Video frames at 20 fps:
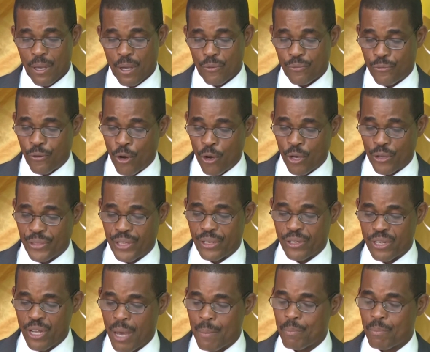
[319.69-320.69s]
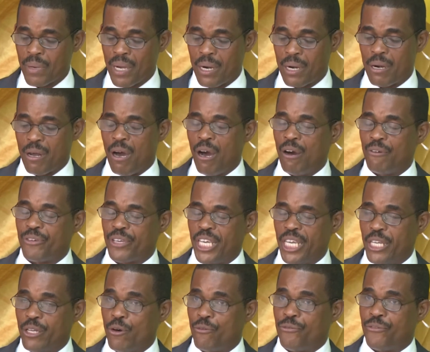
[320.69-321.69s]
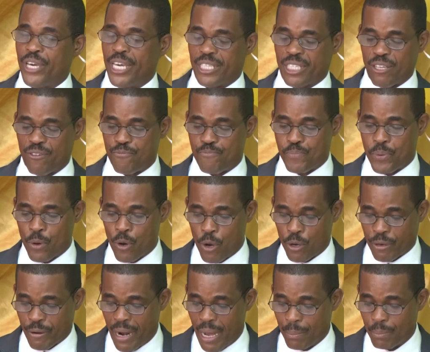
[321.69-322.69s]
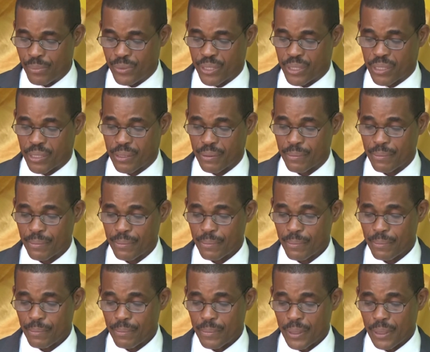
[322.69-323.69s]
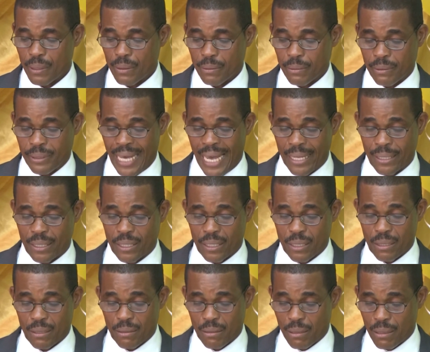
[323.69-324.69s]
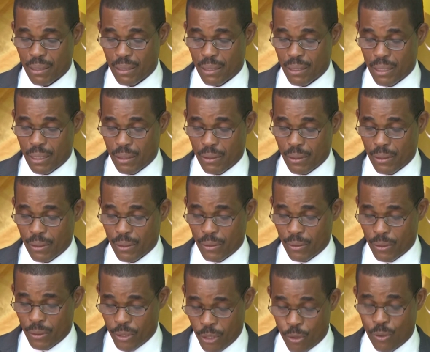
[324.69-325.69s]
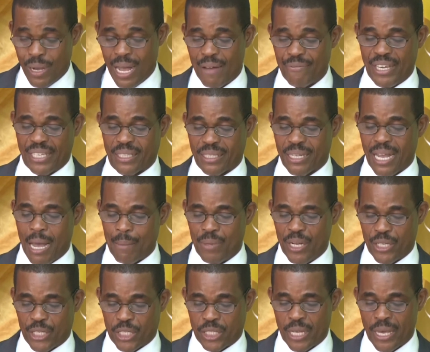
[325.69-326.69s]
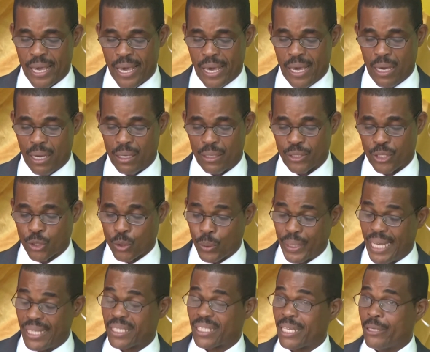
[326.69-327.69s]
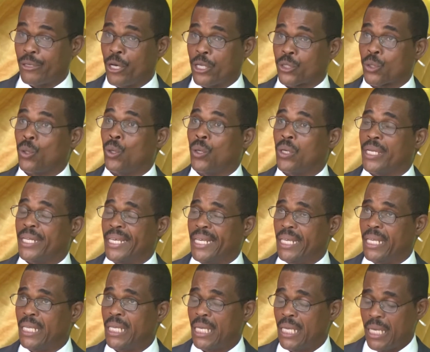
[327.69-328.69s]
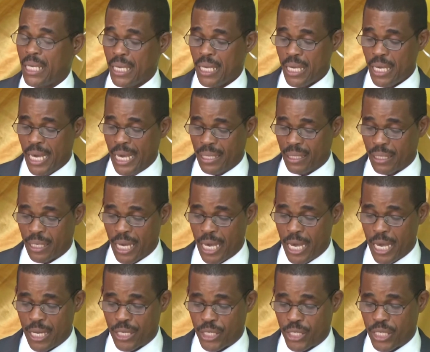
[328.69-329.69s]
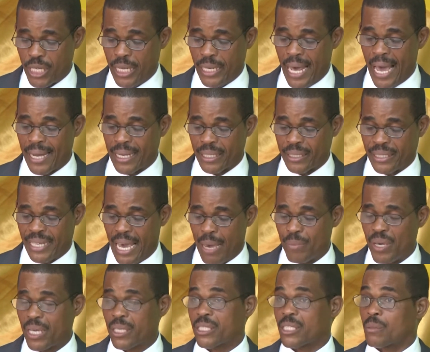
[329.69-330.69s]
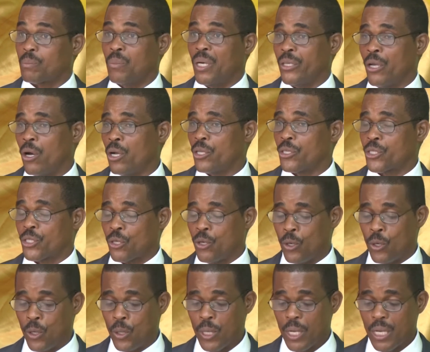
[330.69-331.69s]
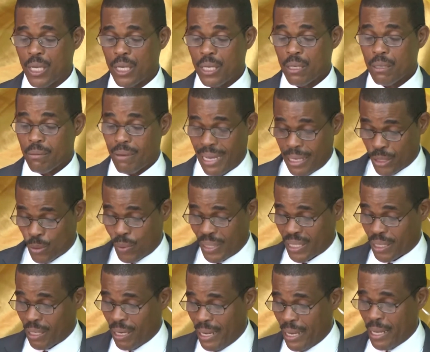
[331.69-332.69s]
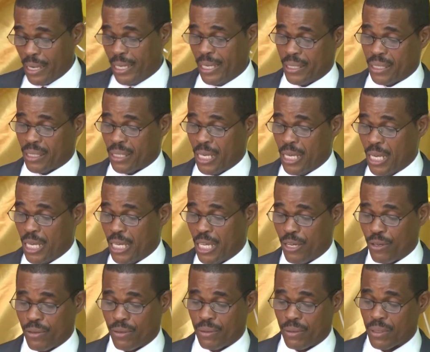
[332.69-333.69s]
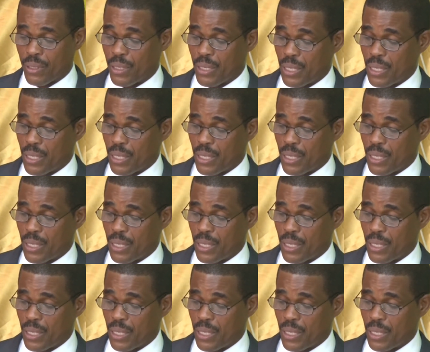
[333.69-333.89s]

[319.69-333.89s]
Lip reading: for the number of innovative programs that you have established here. Students are not only engaged in academics, but also, as was clearly seen, in